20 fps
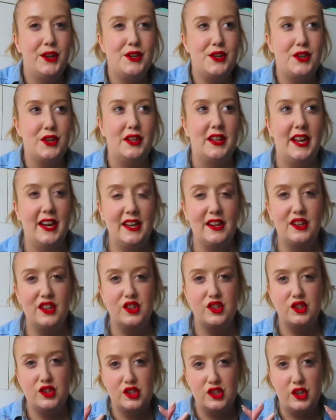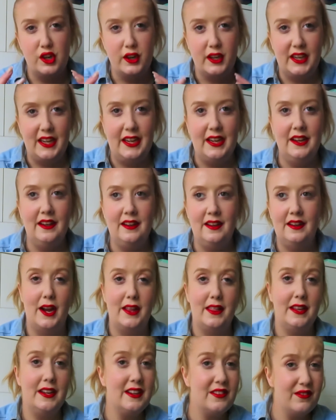to like soak in. I
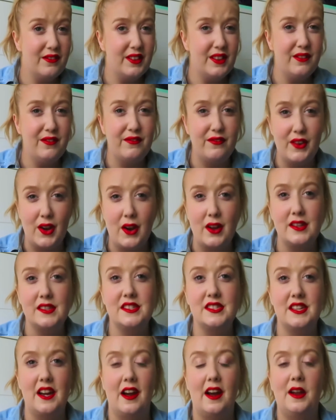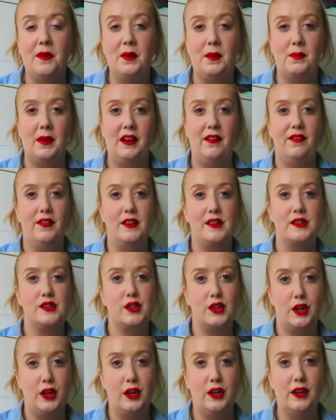think for the first time and my first
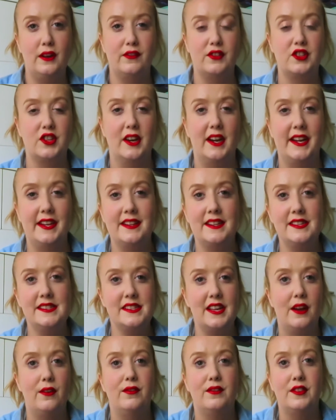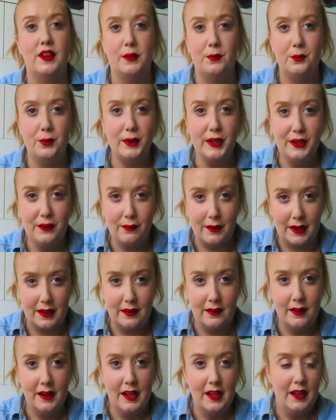go of trying this, I've done pretty
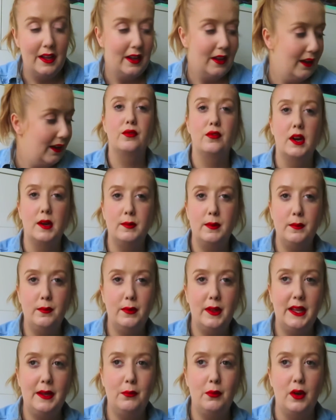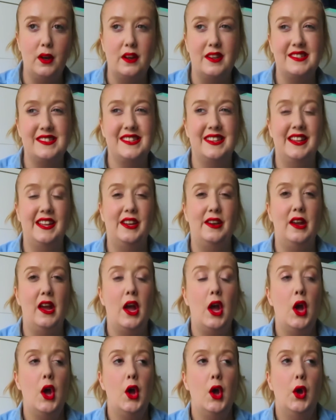well. Probably personally,
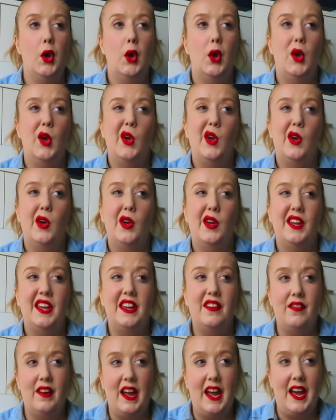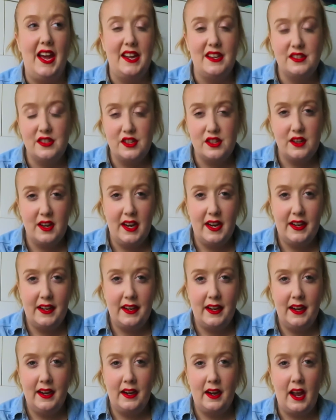if I had to try it
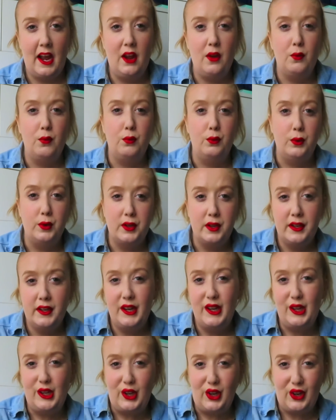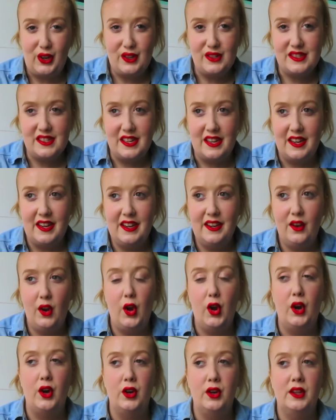again, I wouldn't use it,
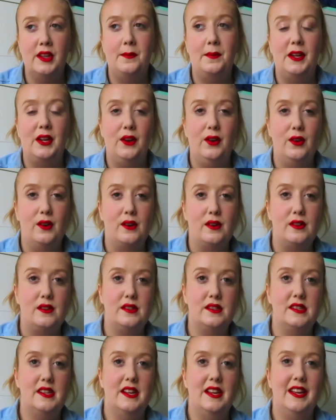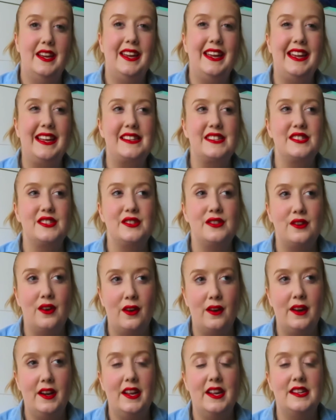only because it's
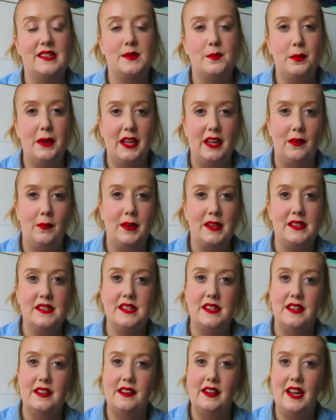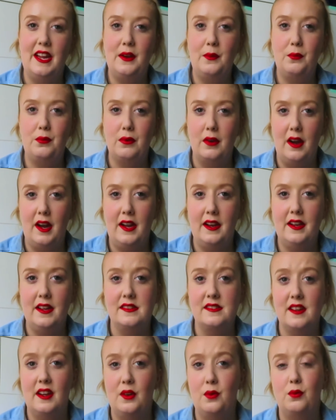not as pigmented and bright
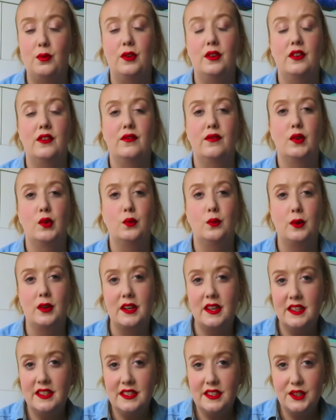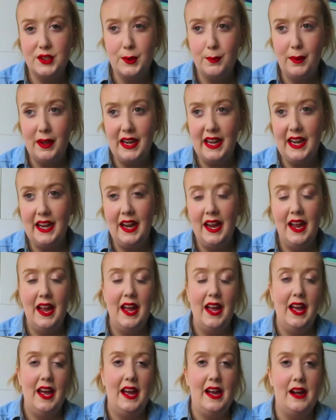as I would have wanted it to be.
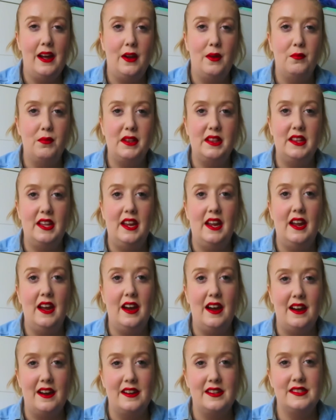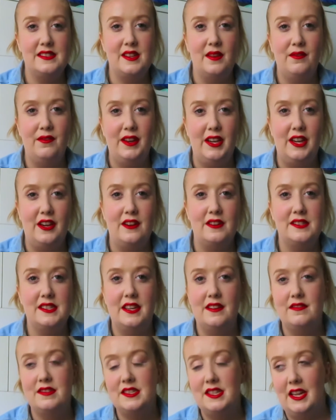But there are some videos that
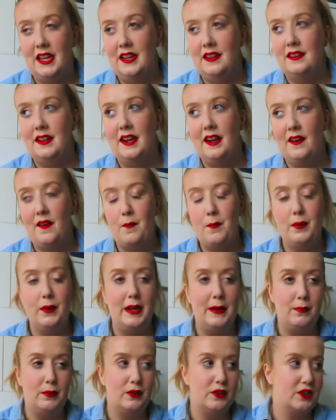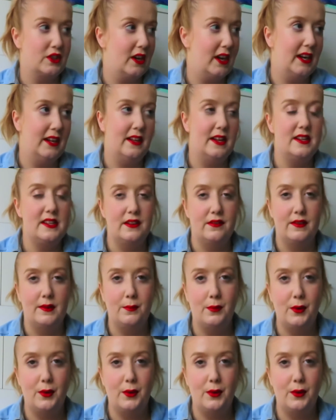I've seen like people trying like different